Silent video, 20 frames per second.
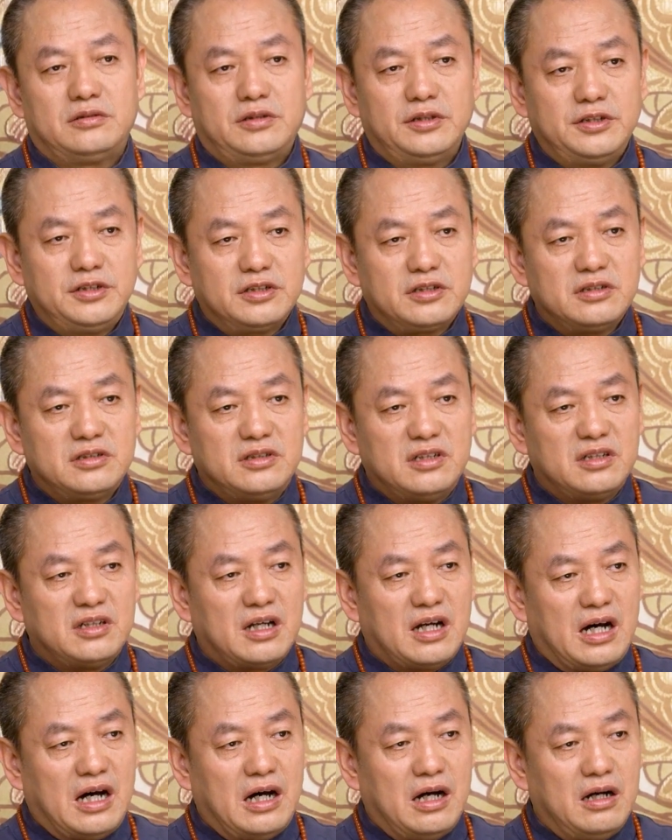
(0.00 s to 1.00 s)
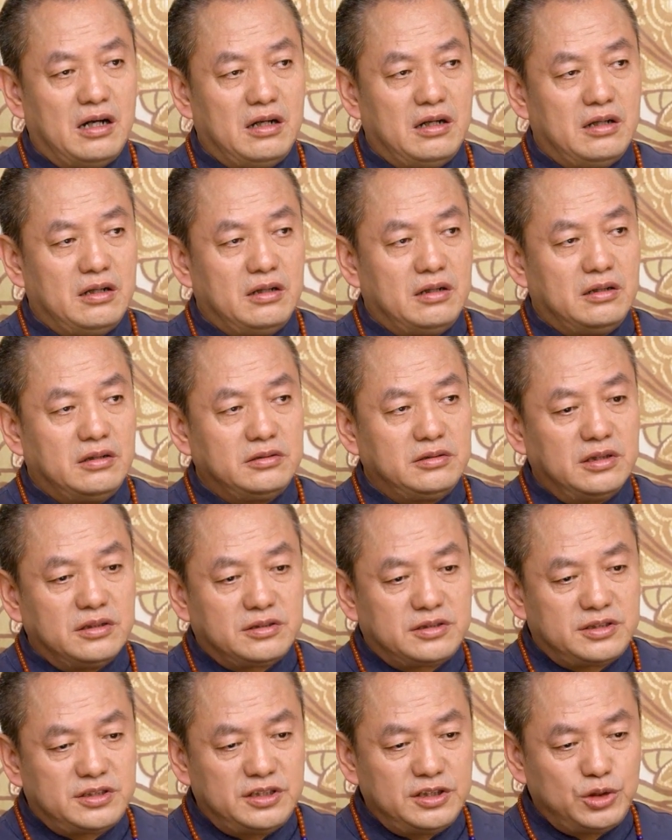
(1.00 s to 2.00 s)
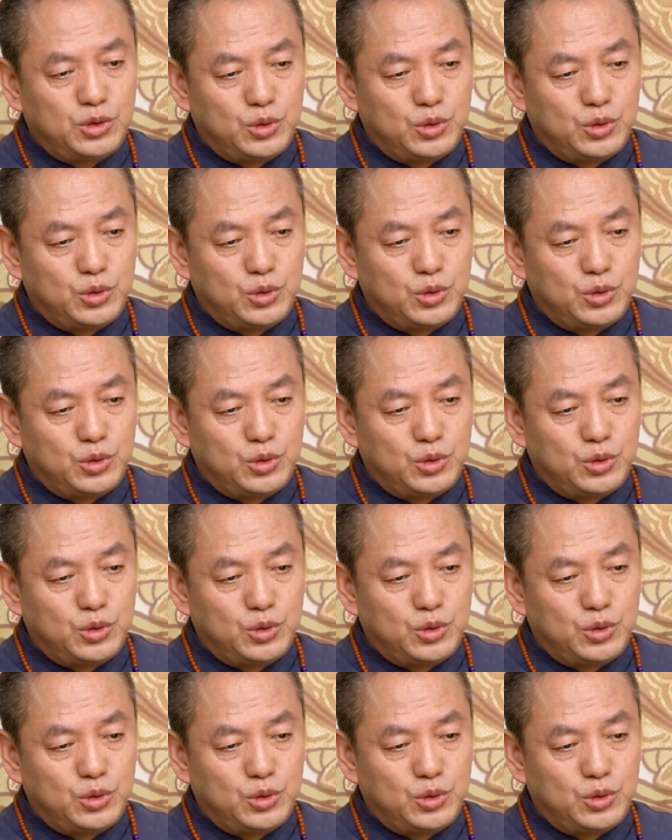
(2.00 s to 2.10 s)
How much struggle does one need to go